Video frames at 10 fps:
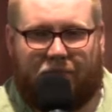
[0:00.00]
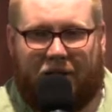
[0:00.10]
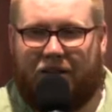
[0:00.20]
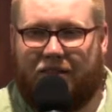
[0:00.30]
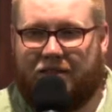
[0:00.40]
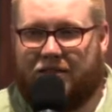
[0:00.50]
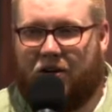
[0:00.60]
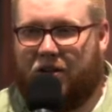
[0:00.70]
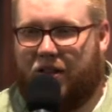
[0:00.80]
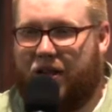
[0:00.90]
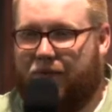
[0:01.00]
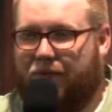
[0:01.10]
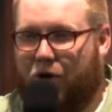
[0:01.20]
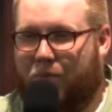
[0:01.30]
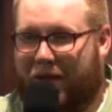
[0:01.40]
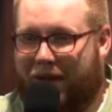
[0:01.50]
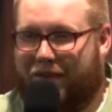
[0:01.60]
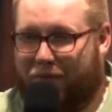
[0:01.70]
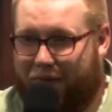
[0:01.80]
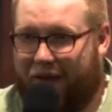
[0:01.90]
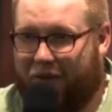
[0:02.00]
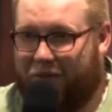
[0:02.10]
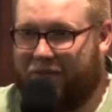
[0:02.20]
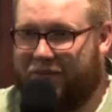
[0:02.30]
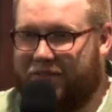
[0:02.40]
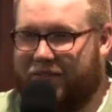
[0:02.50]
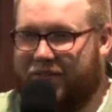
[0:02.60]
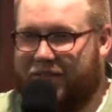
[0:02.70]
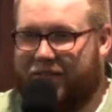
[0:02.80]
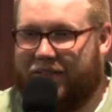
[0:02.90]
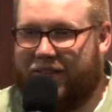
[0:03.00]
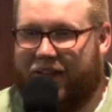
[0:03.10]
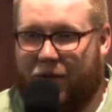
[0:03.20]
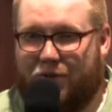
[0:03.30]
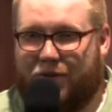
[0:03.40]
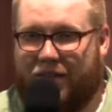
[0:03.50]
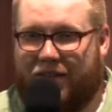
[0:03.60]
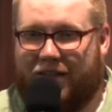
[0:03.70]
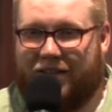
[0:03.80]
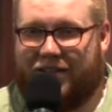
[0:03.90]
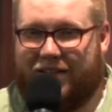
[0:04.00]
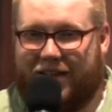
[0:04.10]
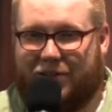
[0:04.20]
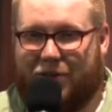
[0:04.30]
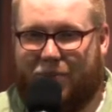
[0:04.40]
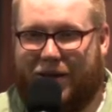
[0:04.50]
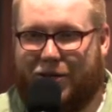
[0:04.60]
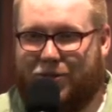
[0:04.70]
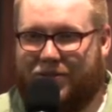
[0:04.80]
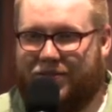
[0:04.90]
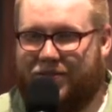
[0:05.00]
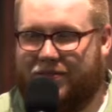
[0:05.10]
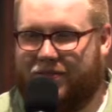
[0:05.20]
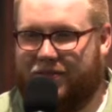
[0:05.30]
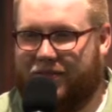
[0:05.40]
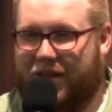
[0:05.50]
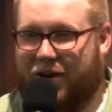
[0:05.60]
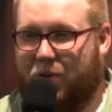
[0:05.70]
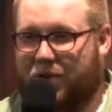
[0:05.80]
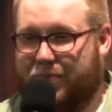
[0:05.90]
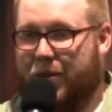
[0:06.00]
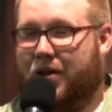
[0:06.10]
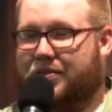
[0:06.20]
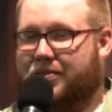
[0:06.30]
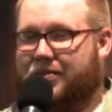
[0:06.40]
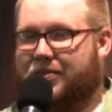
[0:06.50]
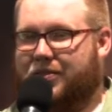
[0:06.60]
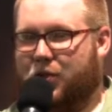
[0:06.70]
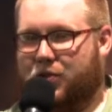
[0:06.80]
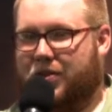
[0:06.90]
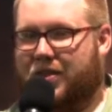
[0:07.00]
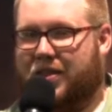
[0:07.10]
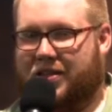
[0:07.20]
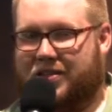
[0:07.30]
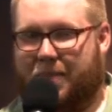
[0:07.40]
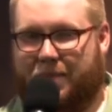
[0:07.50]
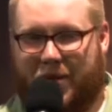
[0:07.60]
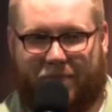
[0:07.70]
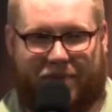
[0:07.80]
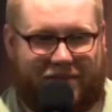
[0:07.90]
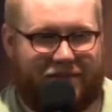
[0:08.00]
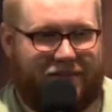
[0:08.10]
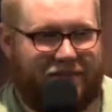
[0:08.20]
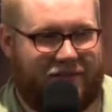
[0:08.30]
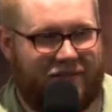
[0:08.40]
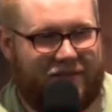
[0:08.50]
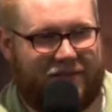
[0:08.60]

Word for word: Many things in our life are made to fail. And those are the things that test our patience and our response. Those are the things that bump us.